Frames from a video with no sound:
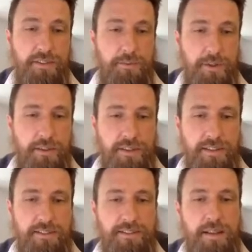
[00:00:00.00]
And we thought
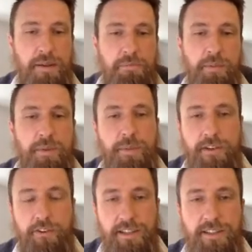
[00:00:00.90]
it's maybe a
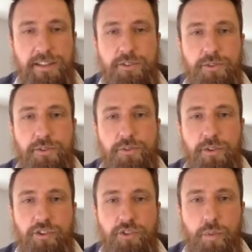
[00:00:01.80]
better idea to
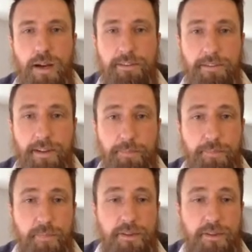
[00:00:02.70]
switch to Wi-Fi,